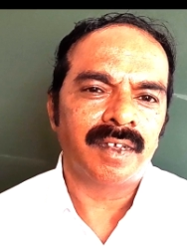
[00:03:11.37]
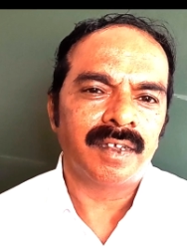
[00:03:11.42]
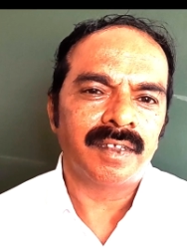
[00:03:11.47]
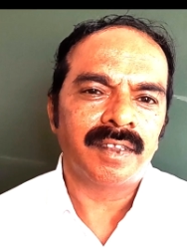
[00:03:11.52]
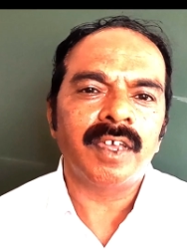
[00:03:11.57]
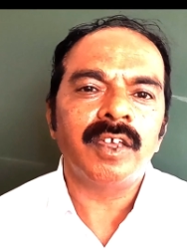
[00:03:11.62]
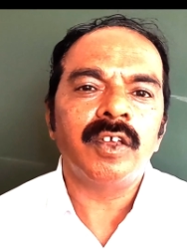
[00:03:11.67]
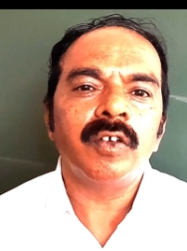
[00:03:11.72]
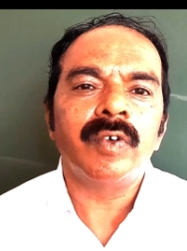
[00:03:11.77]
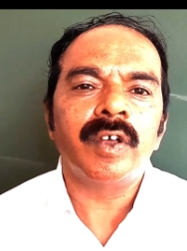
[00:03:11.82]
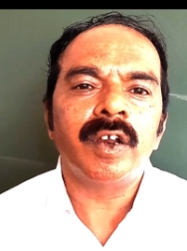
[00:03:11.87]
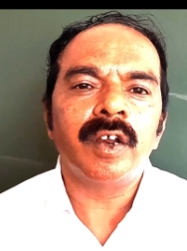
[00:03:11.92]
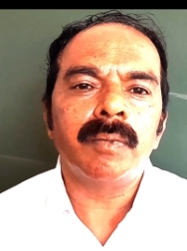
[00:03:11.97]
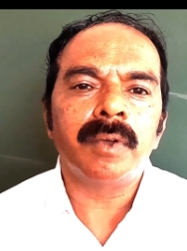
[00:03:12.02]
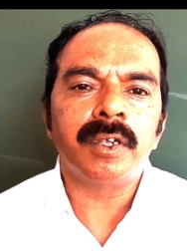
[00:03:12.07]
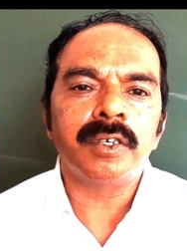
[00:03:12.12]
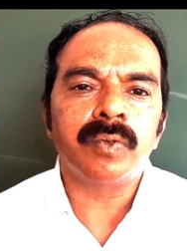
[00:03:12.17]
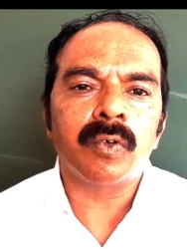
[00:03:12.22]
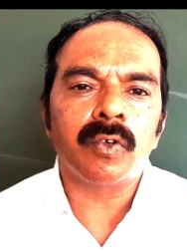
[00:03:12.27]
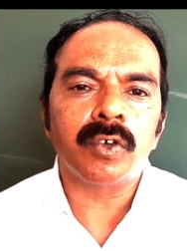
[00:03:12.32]
Thank you very
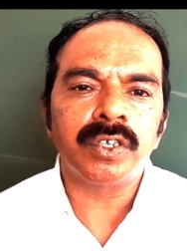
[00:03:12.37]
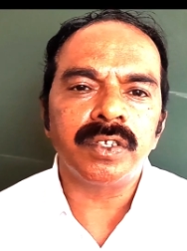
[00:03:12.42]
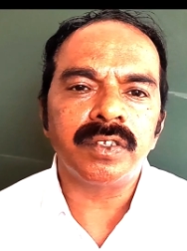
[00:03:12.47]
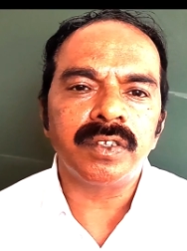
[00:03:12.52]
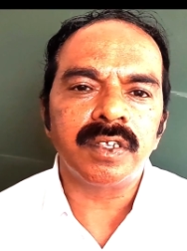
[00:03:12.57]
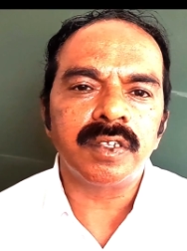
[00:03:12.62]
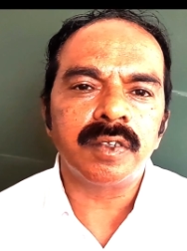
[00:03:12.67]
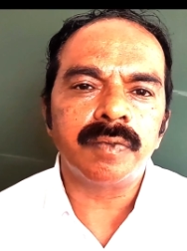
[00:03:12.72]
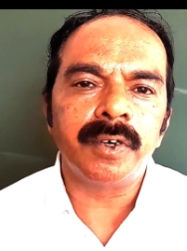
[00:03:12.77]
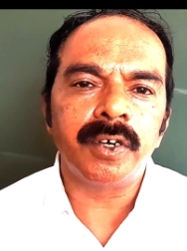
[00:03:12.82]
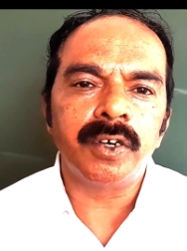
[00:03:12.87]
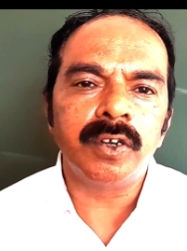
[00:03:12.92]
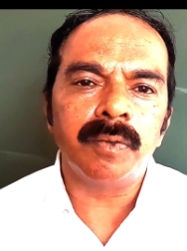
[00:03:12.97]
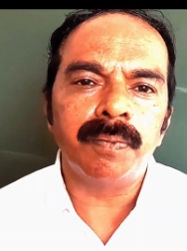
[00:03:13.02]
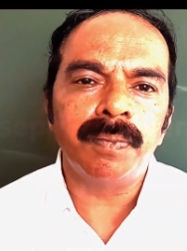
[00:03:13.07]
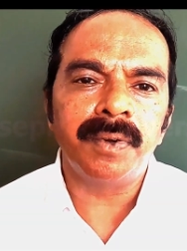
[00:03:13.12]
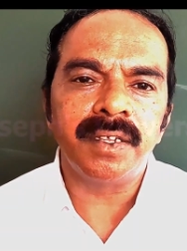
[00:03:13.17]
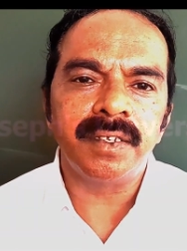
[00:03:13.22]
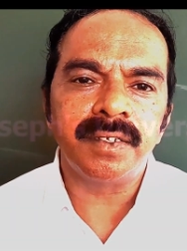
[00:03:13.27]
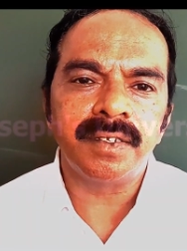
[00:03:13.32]
much for watching this video.
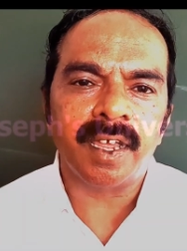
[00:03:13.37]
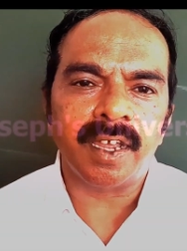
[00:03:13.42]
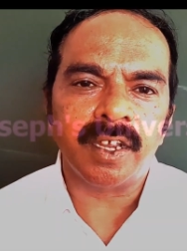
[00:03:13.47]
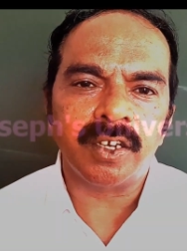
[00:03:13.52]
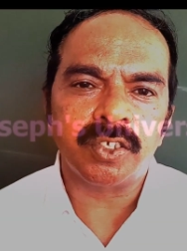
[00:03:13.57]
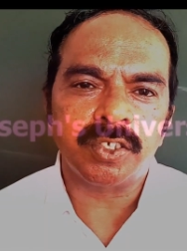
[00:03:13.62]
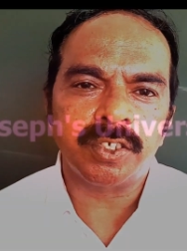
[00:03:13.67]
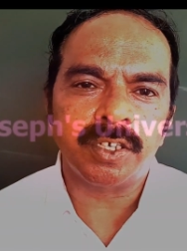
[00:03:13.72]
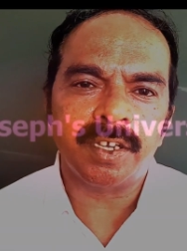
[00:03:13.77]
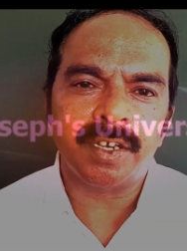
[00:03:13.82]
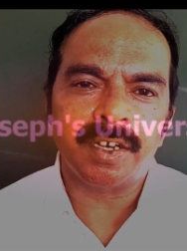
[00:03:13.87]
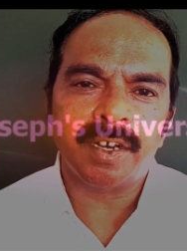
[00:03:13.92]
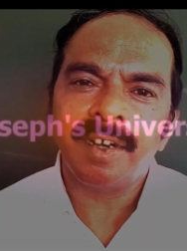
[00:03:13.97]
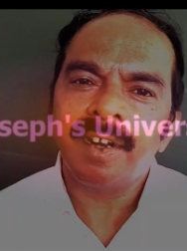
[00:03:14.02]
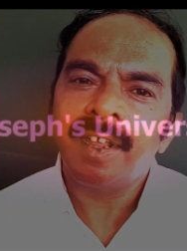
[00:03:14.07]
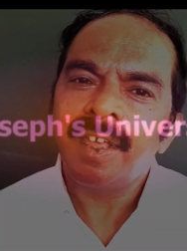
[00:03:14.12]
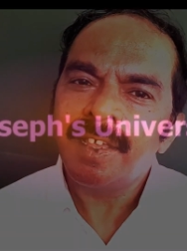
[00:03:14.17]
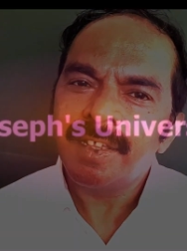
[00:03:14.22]
Please like, share and